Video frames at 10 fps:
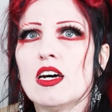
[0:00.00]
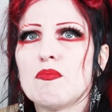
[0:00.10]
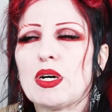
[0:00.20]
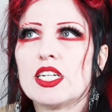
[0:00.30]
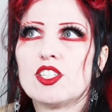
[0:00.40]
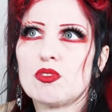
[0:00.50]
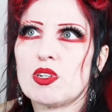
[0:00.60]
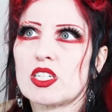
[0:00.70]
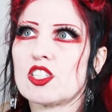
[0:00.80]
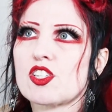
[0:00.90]
but I do
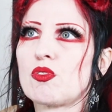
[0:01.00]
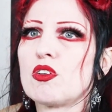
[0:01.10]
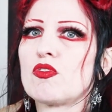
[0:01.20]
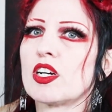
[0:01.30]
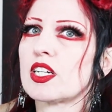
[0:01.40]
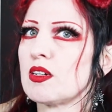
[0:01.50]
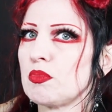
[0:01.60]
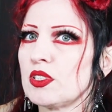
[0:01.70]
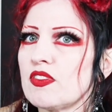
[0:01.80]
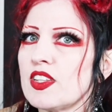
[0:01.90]
want to just go over a
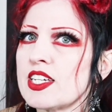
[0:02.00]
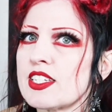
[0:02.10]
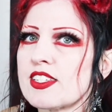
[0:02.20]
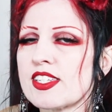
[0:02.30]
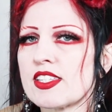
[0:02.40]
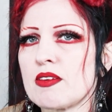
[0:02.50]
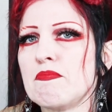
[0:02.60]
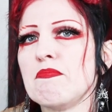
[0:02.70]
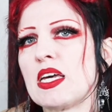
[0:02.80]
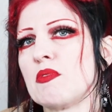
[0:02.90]
couple of things that
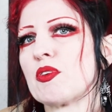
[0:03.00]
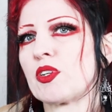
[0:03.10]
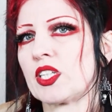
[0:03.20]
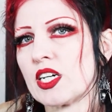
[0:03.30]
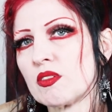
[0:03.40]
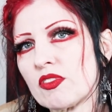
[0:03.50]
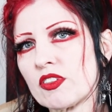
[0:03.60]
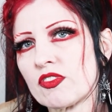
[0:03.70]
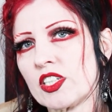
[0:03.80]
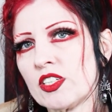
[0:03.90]
may be really
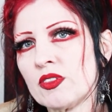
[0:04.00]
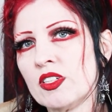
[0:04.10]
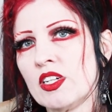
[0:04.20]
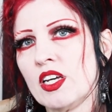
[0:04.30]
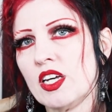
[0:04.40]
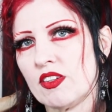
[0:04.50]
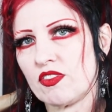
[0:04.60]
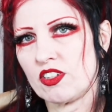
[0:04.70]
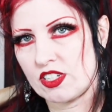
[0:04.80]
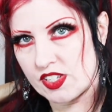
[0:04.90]
helpful for you
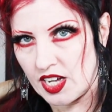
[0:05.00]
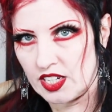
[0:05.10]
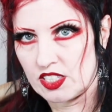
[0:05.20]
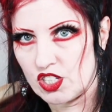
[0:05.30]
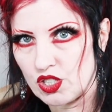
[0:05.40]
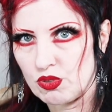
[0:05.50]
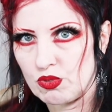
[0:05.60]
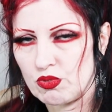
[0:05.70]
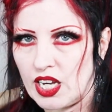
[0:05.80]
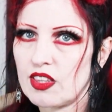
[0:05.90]
if you're deciding
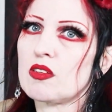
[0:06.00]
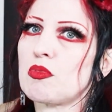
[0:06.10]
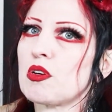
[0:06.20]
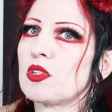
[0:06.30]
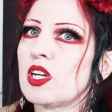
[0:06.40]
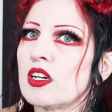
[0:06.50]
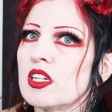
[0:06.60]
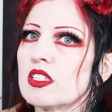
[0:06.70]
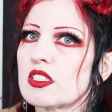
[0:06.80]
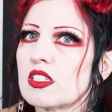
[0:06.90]
to get the Purple
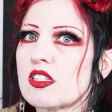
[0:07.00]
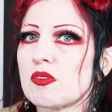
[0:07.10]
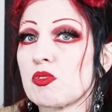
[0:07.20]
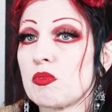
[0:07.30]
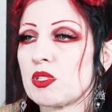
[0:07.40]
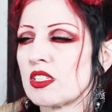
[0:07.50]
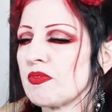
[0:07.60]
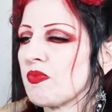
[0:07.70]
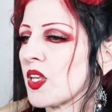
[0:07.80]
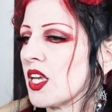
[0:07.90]
Carrot
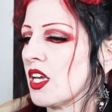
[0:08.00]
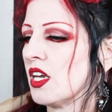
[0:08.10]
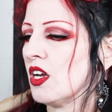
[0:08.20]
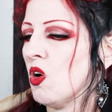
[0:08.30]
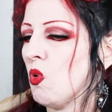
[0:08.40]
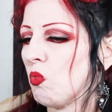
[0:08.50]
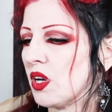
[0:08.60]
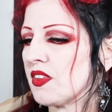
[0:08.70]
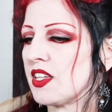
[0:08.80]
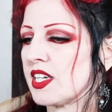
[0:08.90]
subscription.
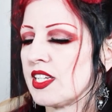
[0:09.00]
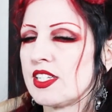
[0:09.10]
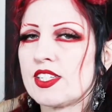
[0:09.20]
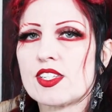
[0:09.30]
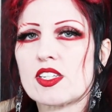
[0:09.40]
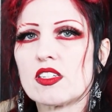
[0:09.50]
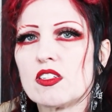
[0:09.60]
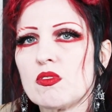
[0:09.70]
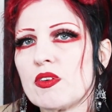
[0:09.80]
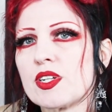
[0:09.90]
One thing is
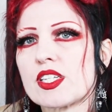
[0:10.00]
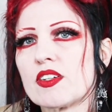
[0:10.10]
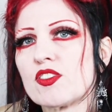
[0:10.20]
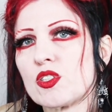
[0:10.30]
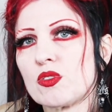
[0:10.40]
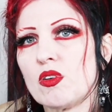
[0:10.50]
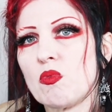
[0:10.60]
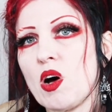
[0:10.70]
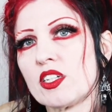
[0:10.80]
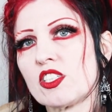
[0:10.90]
you always have to
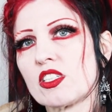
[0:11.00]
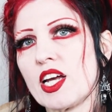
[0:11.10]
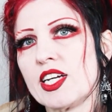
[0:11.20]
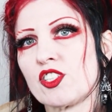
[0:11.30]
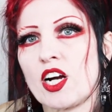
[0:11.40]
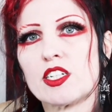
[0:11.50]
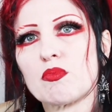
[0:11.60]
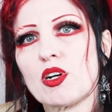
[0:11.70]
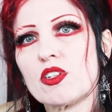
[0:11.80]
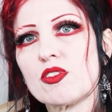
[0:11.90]
wash and dry your
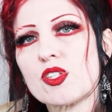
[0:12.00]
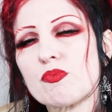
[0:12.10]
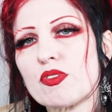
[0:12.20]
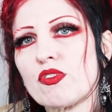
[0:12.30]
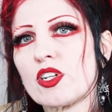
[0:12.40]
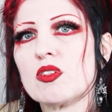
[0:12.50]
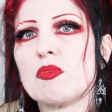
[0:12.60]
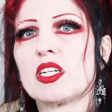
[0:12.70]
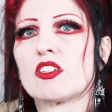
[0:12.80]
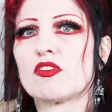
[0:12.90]
produce before you
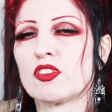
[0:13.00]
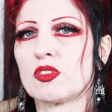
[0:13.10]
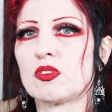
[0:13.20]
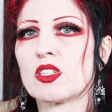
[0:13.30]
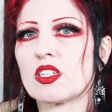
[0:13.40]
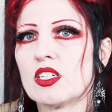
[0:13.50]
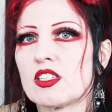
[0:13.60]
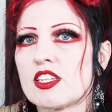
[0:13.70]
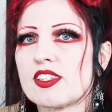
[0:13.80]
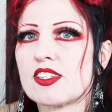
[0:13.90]
make your food.
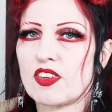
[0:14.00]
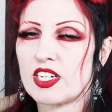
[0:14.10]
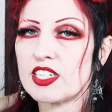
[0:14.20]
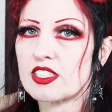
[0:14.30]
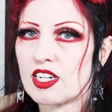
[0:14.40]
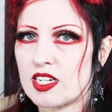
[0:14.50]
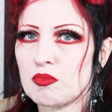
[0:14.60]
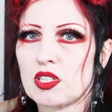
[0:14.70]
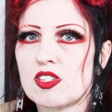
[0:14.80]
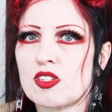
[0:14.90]
This is very
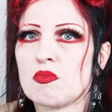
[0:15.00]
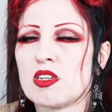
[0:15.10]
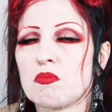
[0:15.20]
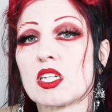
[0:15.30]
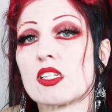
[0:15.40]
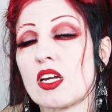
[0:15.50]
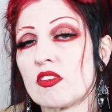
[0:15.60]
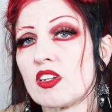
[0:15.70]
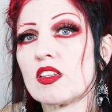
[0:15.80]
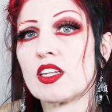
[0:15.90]
time consuming because
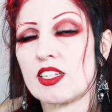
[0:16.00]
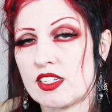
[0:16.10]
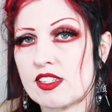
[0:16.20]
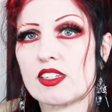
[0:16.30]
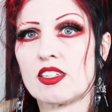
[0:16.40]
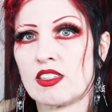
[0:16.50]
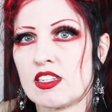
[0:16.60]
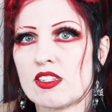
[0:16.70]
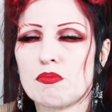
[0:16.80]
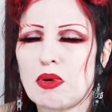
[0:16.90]
everything is in these